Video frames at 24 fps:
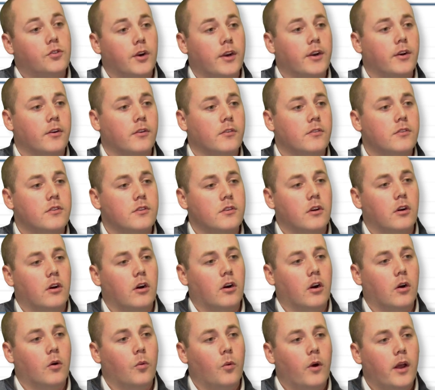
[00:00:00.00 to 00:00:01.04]
Triggers
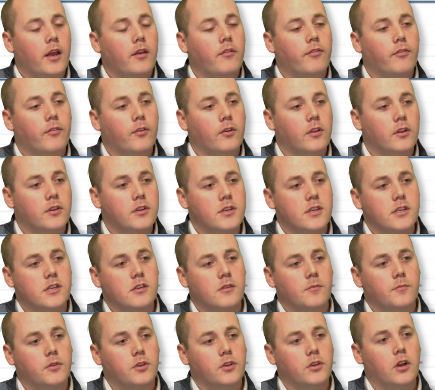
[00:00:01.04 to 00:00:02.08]
are a way for the
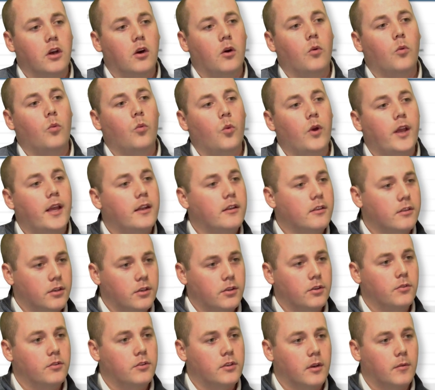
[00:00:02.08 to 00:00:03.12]
system to know when to
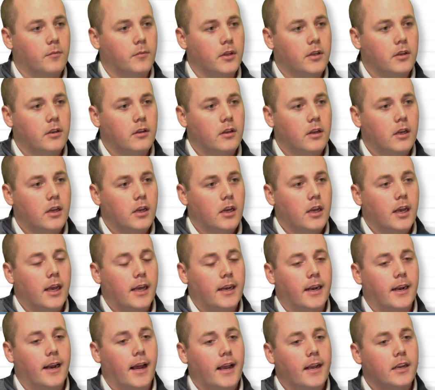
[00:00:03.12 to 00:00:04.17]
do something,
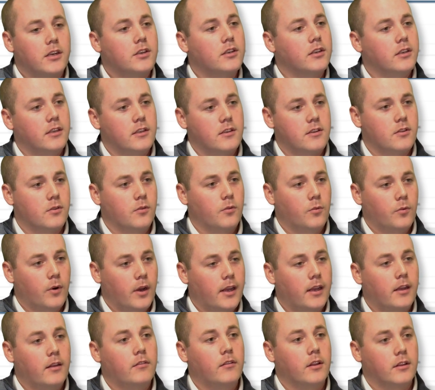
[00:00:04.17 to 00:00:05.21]
and an action is the
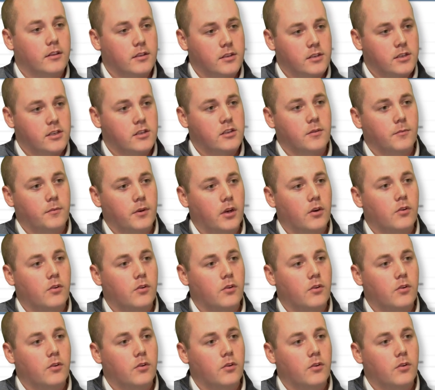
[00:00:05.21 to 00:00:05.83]
way that the system